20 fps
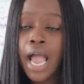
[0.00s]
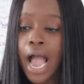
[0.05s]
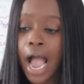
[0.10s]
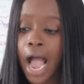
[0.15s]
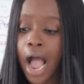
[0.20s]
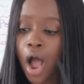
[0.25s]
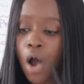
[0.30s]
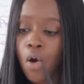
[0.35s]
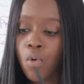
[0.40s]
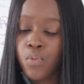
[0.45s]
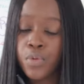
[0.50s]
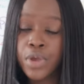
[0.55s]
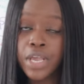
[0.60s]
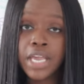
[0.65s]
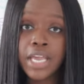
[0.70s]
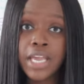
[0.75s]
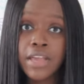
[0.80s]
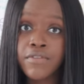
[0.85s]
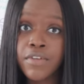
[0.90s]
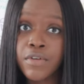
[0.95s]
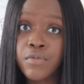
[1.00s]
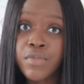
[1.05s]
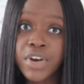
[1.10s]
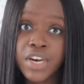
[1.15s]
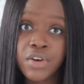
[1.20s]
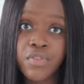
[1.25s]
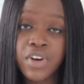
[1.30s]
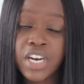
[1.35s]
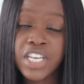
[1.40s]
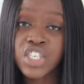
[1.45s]
how we even
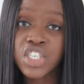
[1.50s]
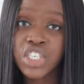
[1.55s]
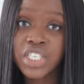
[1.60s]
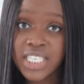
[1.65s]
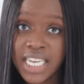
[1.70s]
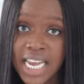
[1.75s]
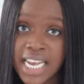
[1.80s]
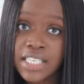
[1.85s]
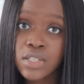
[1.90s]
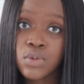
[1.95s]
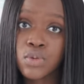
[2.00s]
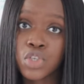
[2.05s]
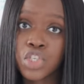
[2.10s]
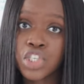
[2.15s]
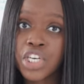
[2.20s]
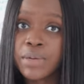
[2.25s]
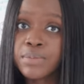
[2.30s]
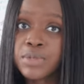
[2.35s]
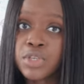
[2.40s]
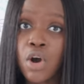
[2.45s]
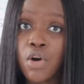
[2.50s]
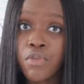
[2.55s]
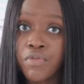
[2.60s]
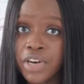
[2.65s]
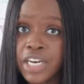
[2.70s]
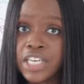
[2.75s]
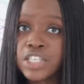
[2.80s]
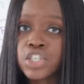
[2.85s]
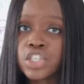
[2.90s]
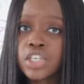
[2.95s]
read religious texts, which shapes our
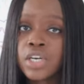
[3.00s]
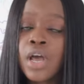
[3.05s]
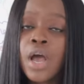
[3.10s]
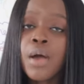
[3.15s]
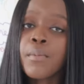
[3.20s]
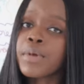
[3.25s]
religion,